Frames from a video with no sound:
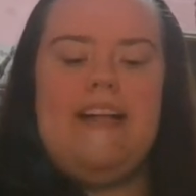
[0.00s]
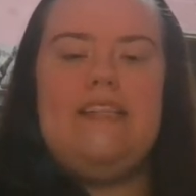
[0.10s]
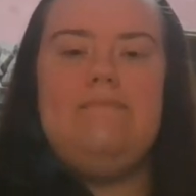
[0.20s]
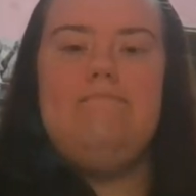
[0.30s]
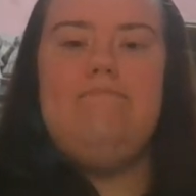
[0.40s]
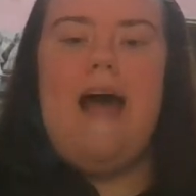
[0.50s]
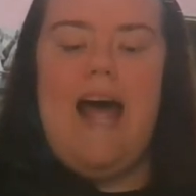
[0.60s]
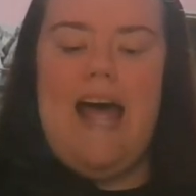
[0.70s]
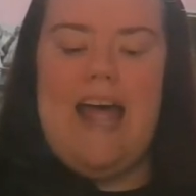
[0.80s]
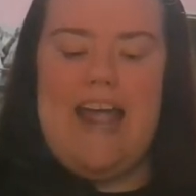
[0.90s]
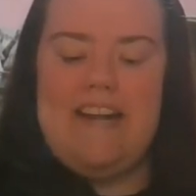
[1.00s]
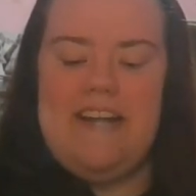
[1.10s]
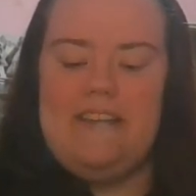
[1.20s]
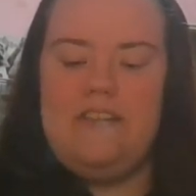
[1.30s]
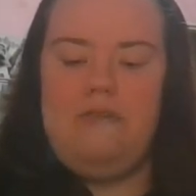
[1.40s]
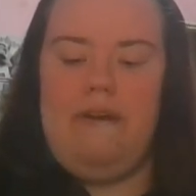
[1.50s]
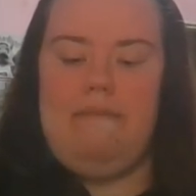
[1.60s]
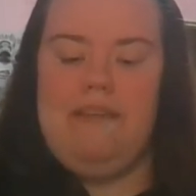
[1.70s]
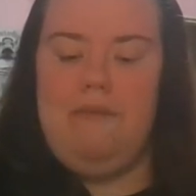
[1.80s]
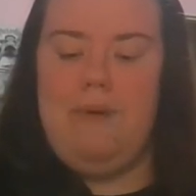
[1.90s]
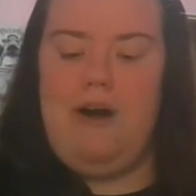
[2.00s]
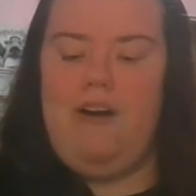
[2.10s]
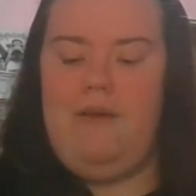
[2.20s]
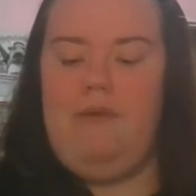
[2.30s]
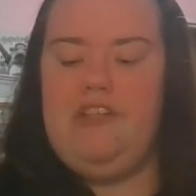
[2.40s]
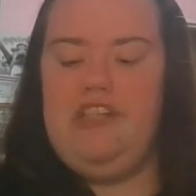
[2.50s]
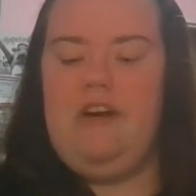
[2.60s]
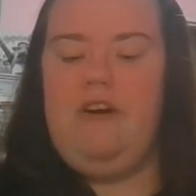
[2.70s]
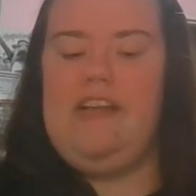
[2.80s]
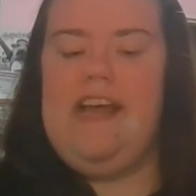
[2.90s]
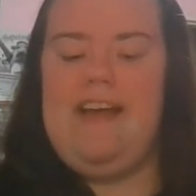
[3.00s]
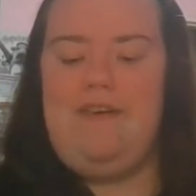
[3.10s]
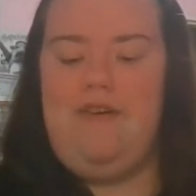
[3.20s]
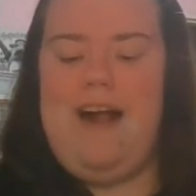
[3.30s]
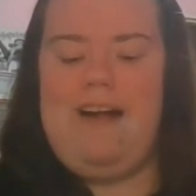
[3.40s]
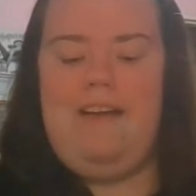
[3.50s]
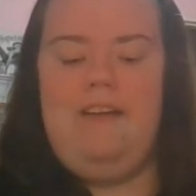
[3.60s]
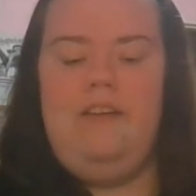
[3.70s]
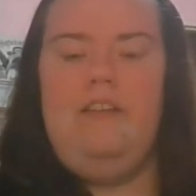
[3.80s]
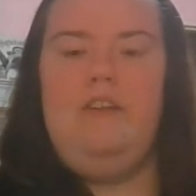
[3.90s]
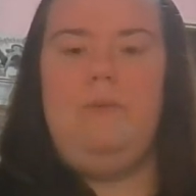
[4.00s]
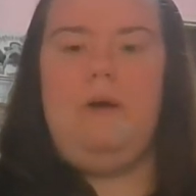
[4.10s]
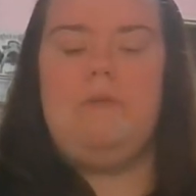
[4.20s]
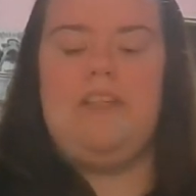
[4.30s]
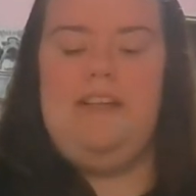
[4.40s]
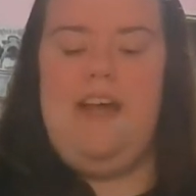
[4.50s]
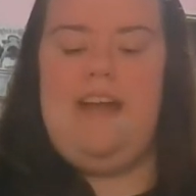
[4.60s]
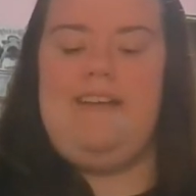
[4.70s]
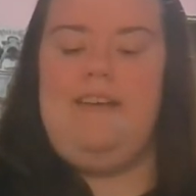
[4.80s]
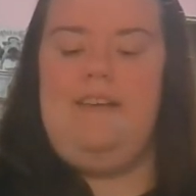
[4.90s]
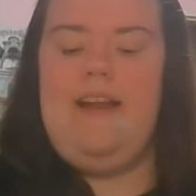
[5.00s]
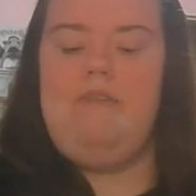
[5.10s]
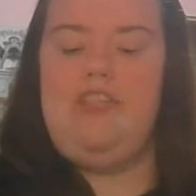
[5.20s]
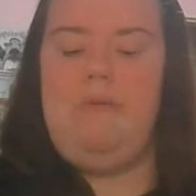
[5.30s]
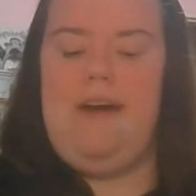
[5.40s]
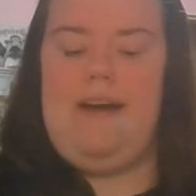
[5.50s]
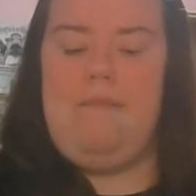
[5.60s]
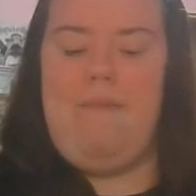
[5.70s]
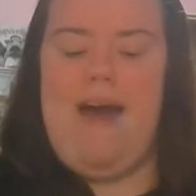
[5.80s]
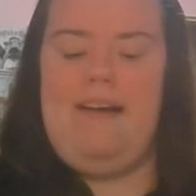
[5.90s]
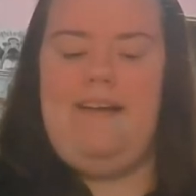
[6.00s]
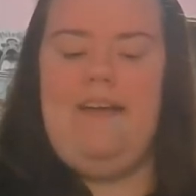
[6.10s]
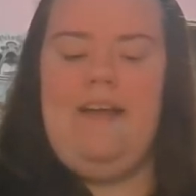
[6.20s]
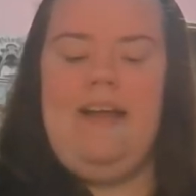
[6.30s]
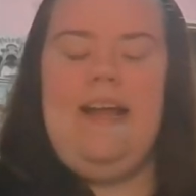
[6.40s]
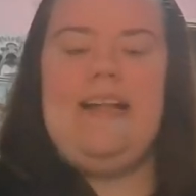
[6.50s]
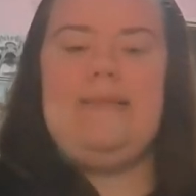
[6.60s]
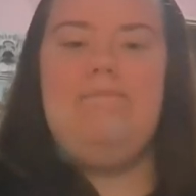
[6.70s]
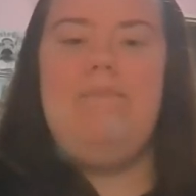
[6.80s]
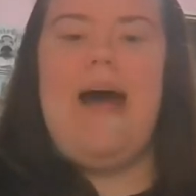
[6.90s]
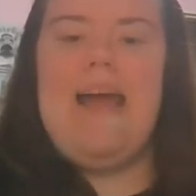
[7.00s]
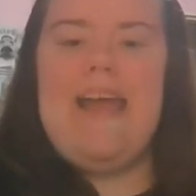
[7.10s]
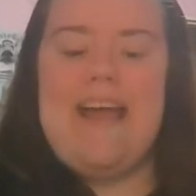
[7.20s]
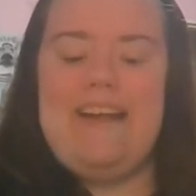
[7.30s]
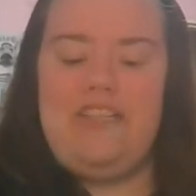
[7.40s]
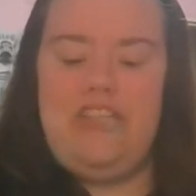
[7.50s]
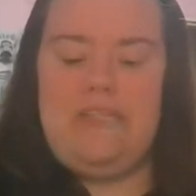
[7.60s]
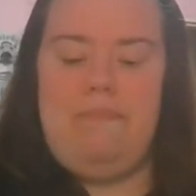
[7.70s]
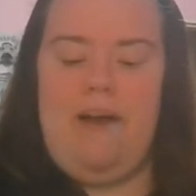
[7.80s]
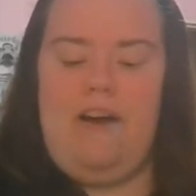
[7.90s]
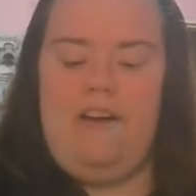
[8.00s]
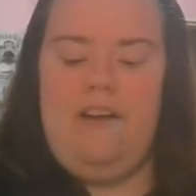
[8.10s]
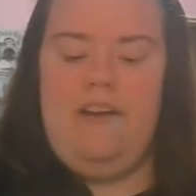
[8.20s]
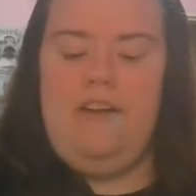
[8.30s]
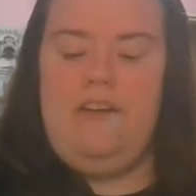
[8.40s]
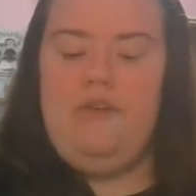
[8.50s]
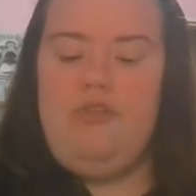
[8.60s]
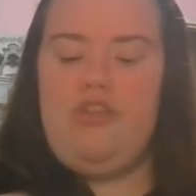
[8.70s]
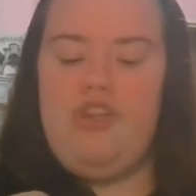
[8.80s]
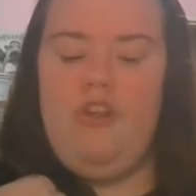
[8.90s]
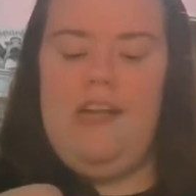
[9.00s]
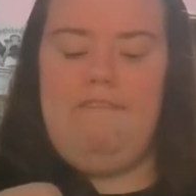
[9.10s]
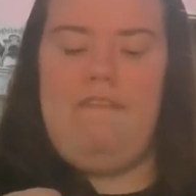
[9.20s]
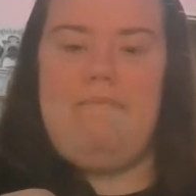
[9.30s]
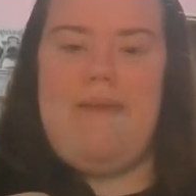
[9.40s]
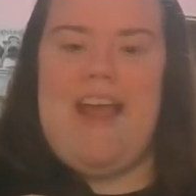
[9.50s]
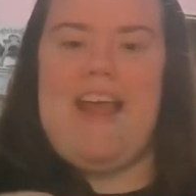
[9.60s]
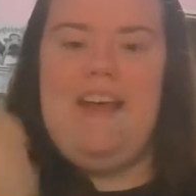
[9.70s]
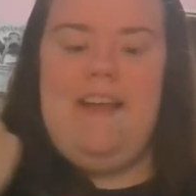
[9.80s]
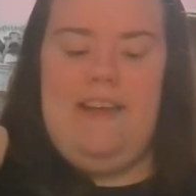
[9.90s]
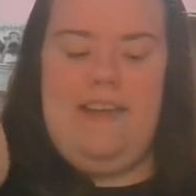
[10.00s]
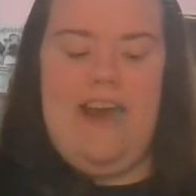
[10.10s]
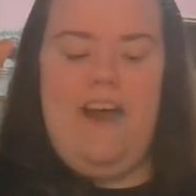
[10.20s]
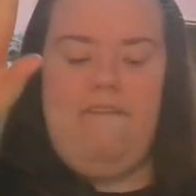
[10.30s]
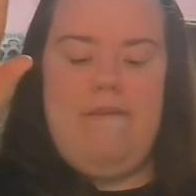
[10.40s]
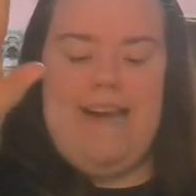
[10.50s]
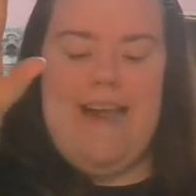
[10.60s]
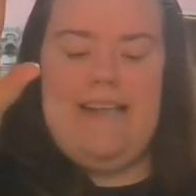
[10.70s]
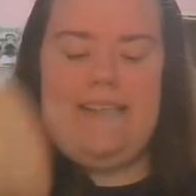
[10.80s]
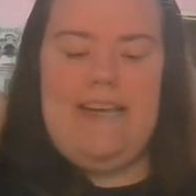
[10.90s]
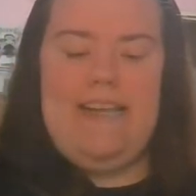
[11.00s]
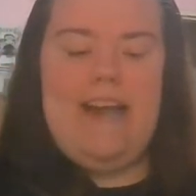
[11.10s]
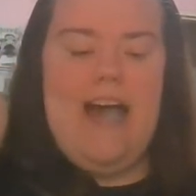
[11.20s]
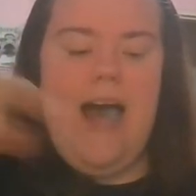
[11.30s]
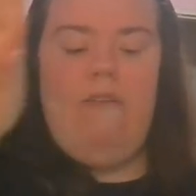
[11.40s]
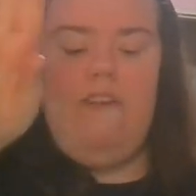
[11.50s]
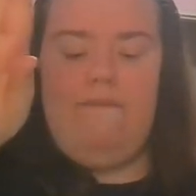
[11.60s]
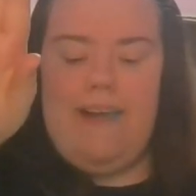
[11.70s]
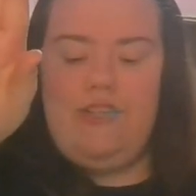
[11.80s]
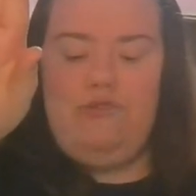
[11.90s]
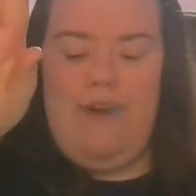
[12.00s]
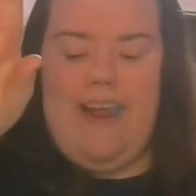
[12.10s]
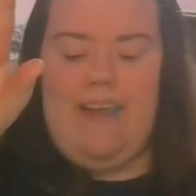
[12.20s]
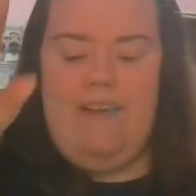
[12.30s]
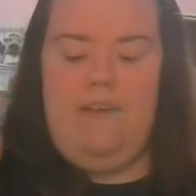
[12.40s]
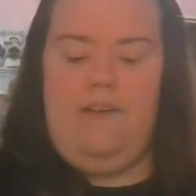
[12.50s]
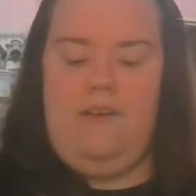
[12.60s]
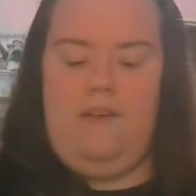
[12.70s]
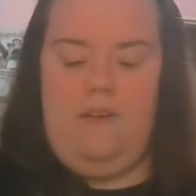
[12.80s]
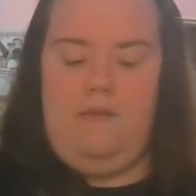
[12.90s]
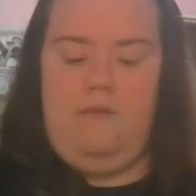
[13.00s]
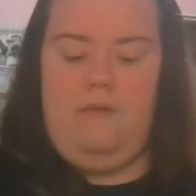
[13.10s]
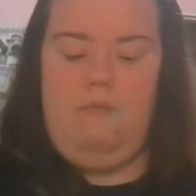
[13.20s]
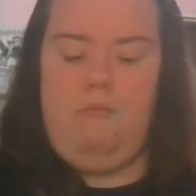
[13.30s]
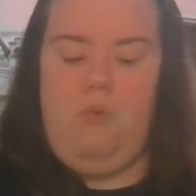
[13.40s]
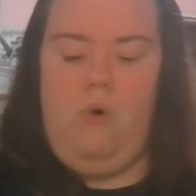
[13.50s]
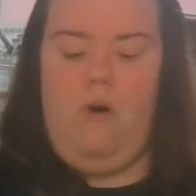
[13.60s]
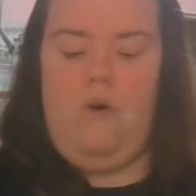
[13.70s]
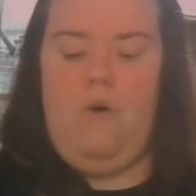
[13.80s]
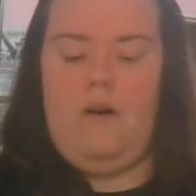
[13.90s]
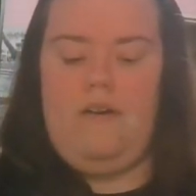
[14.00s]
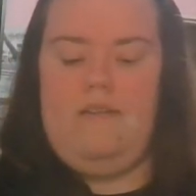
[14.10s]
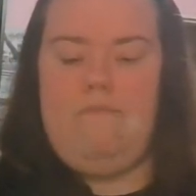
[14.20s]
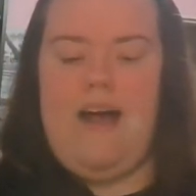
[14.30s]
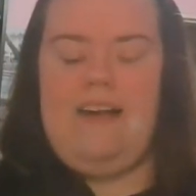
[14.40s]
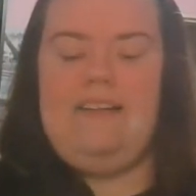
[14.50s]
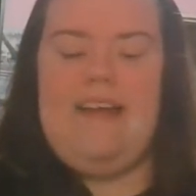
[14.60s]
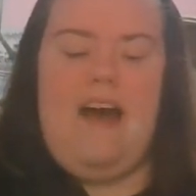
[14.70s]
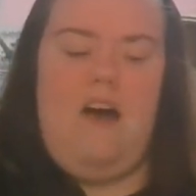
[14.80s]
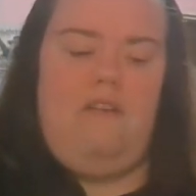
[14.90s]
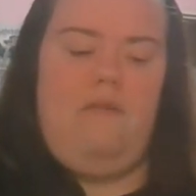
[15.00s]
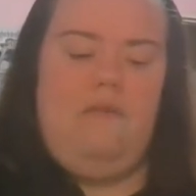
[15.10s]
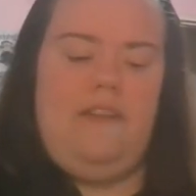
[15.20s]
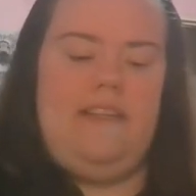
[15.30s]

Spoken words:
it's mine!" screamed the bird when she heard the egg crack. Her work was all done. Now she wanted it back. "It's my egg," she sputtered. "You stole it from me! Get off my nest and get out of my tree!" Poor Horton backed down with a